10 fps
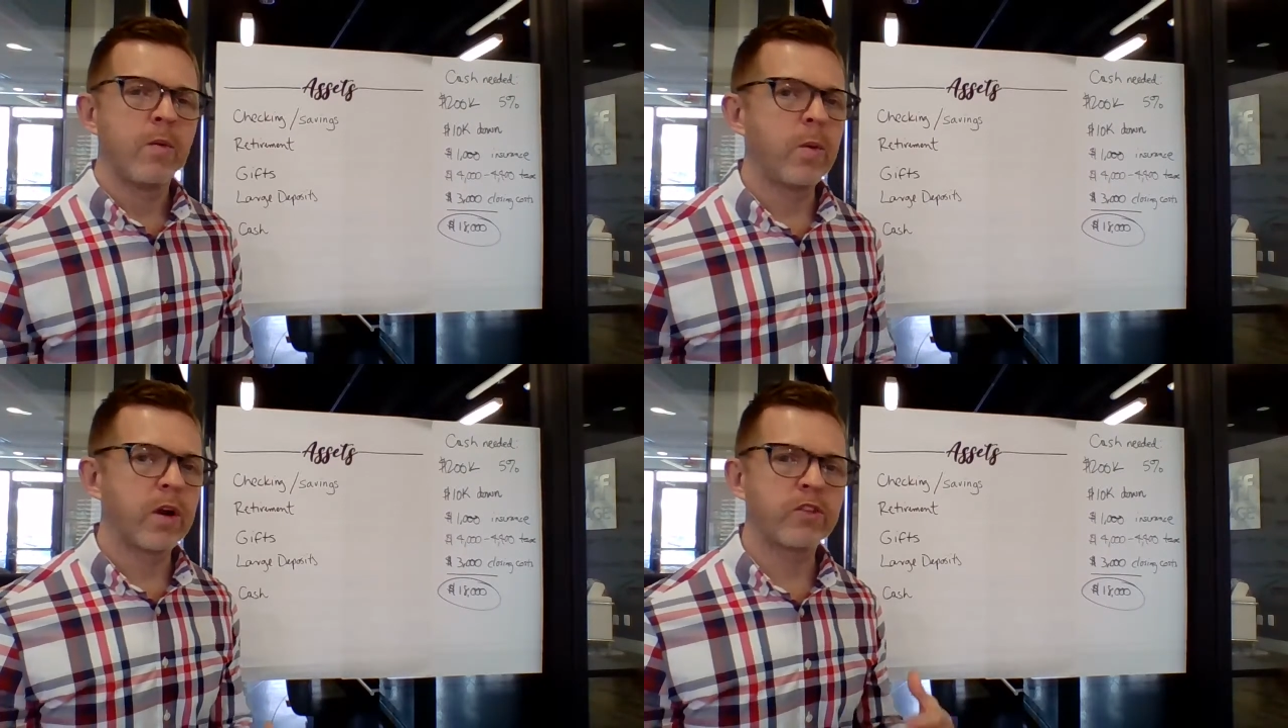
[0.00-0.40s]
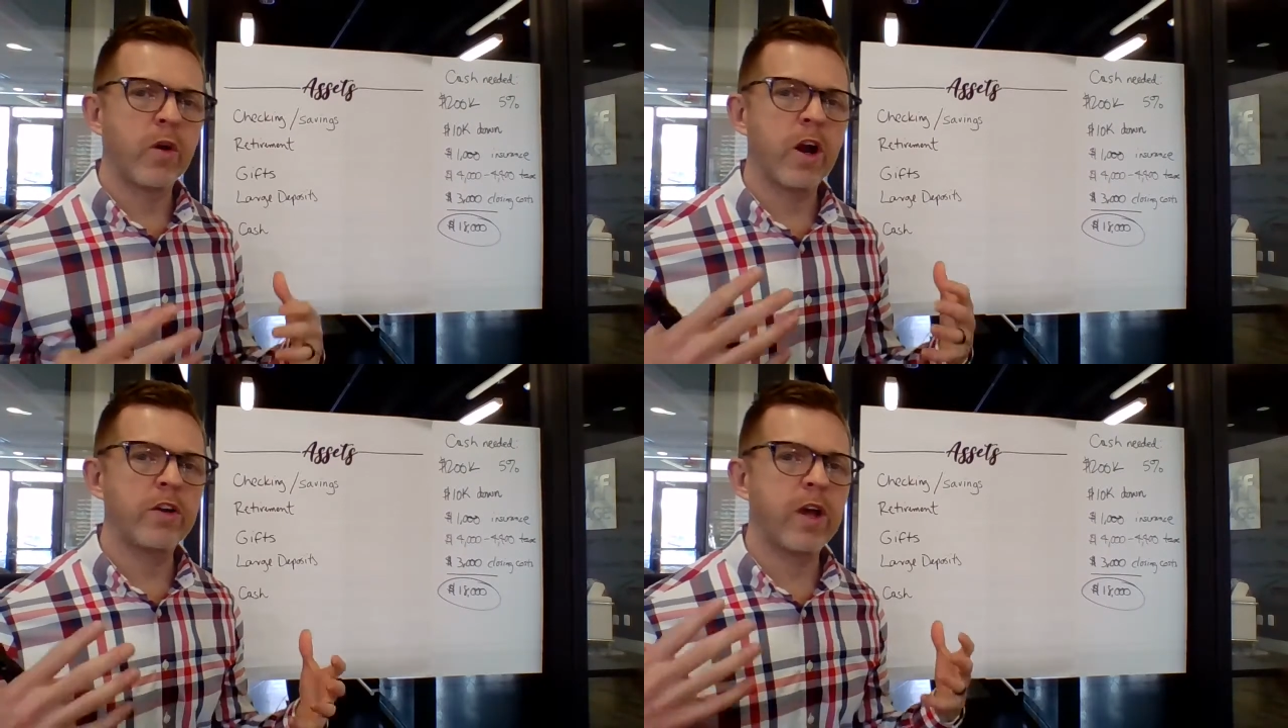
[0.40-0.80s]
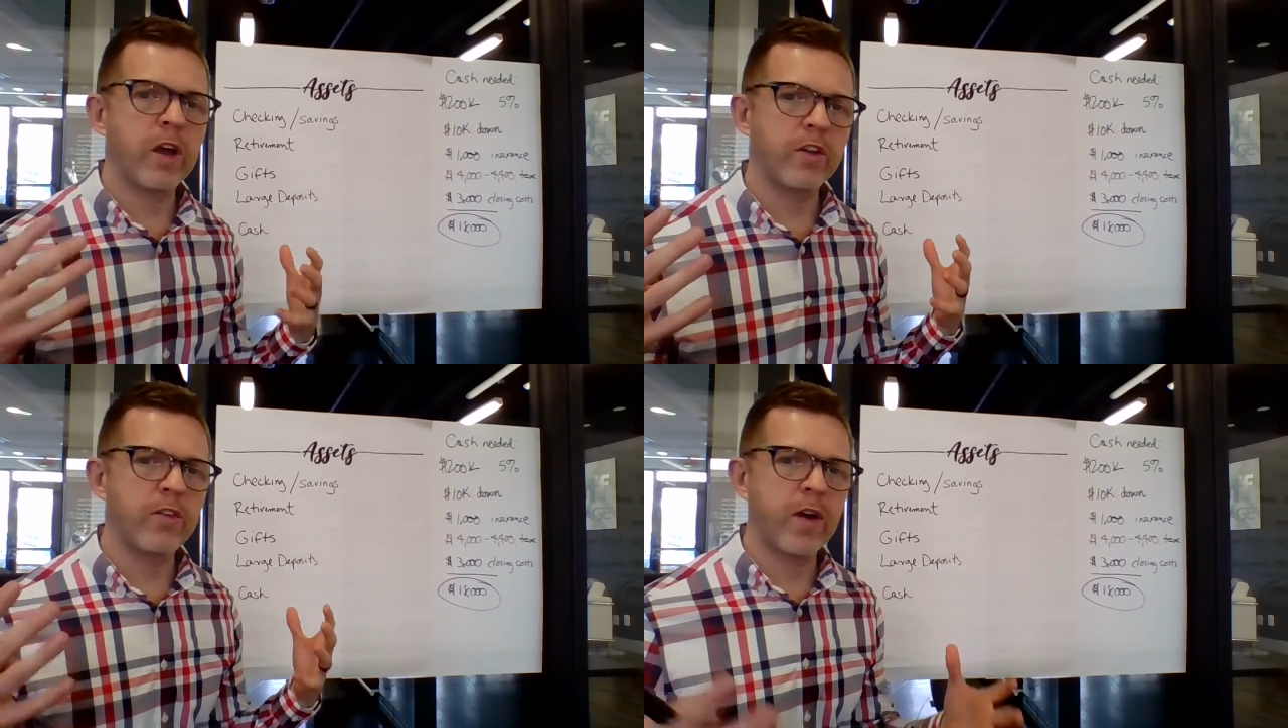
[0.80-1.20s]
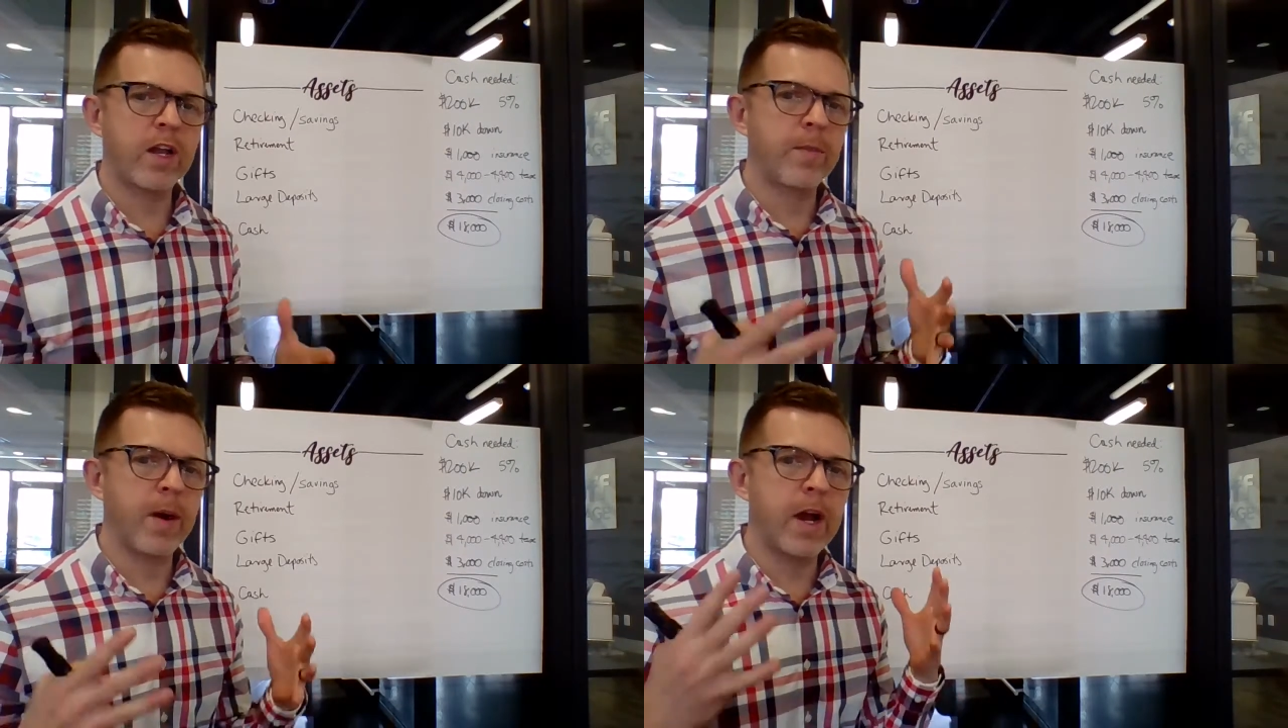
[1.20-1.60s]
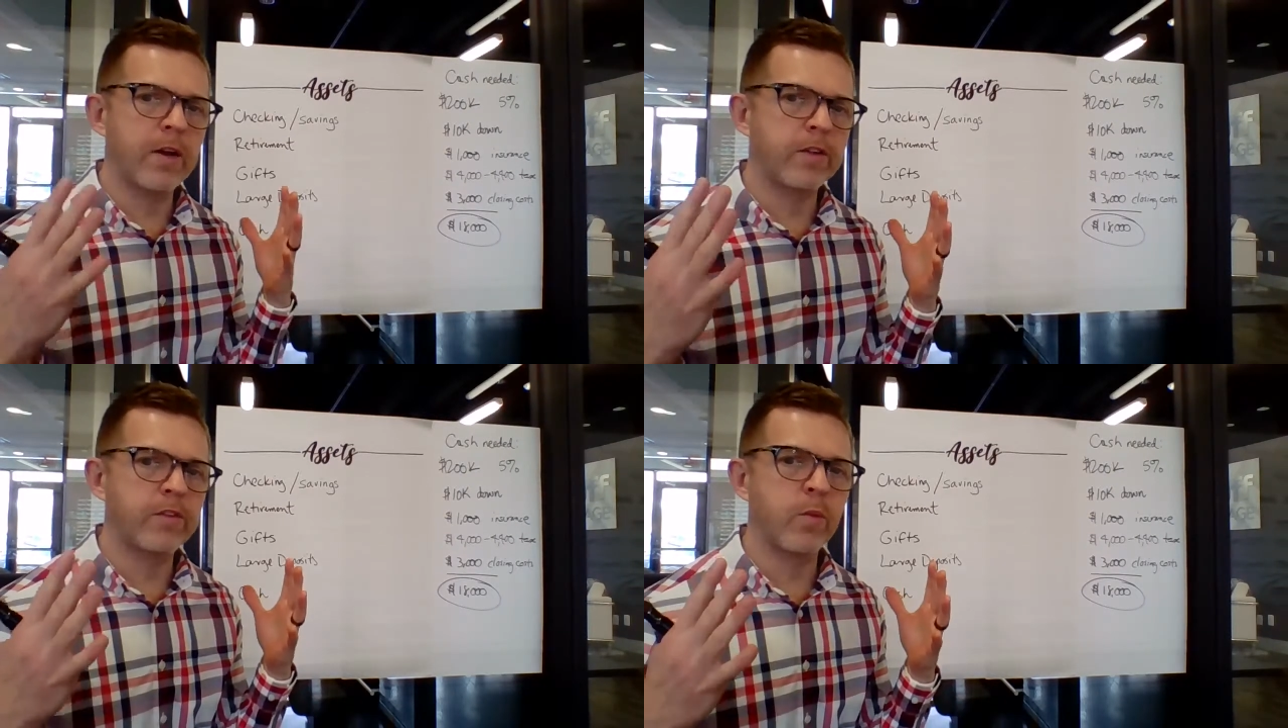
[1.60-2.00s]
We work so hard to actually find a
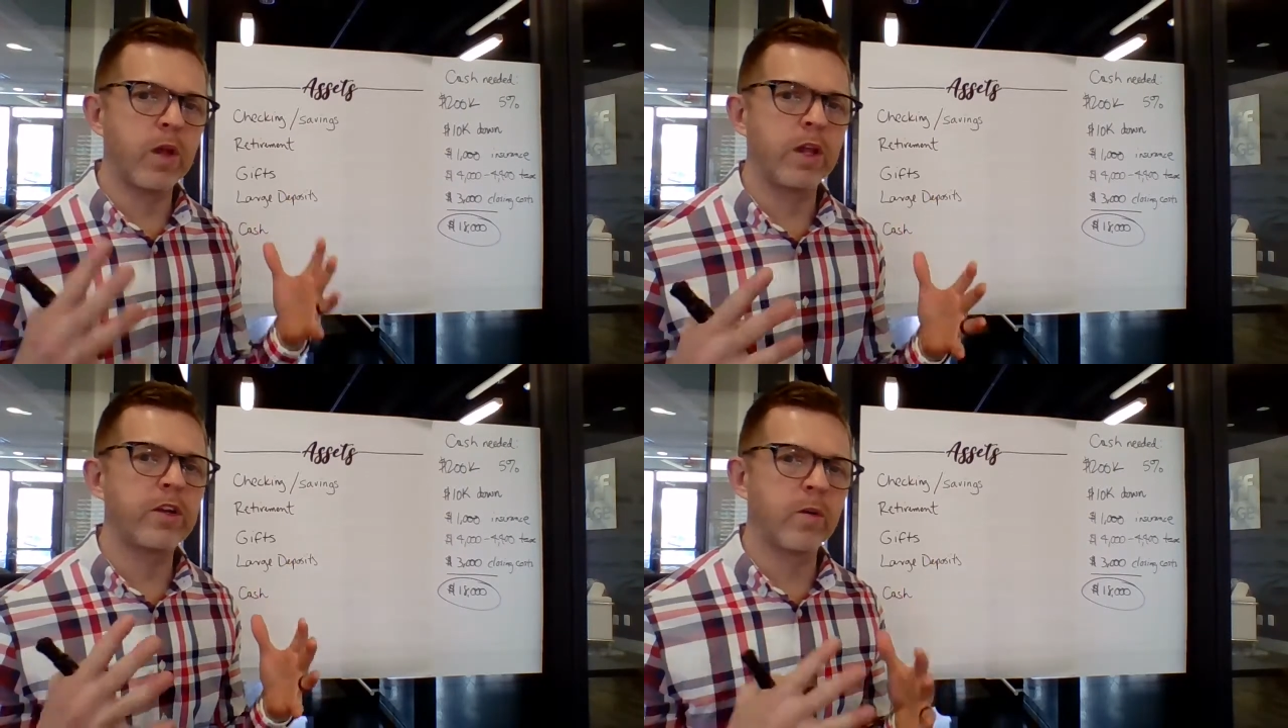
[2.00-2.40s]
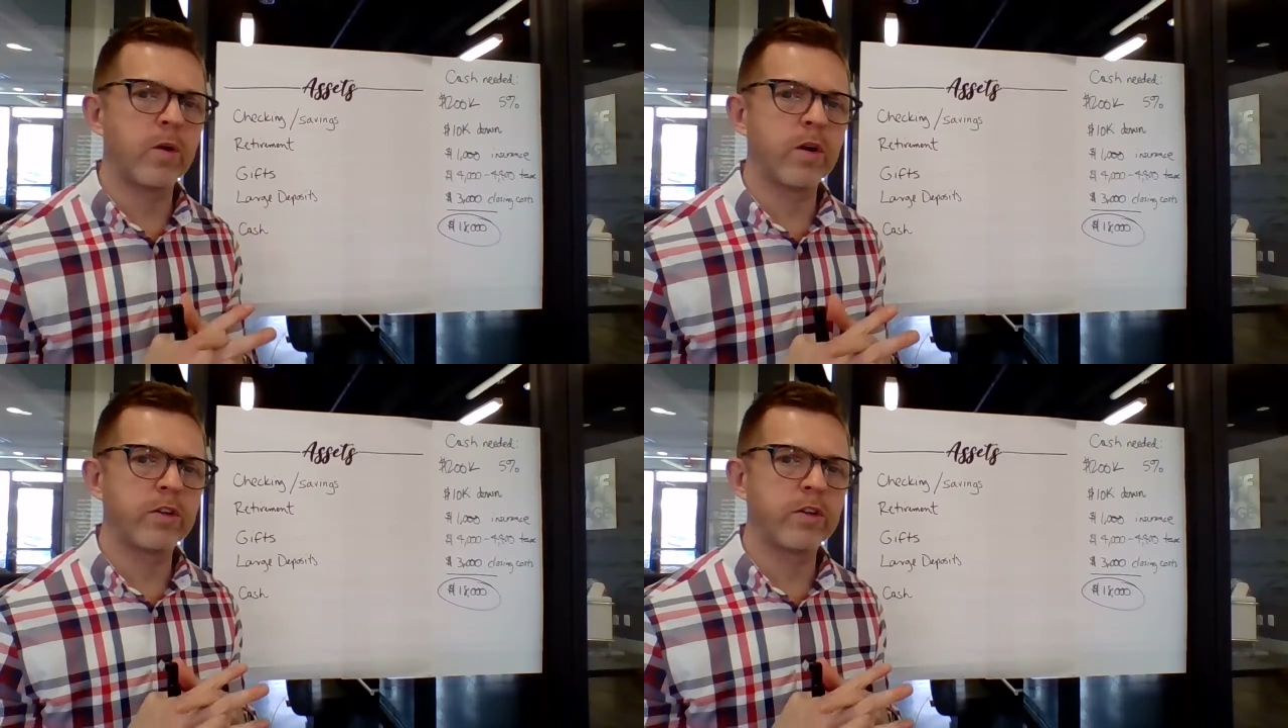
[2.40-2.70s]
buyer that's willing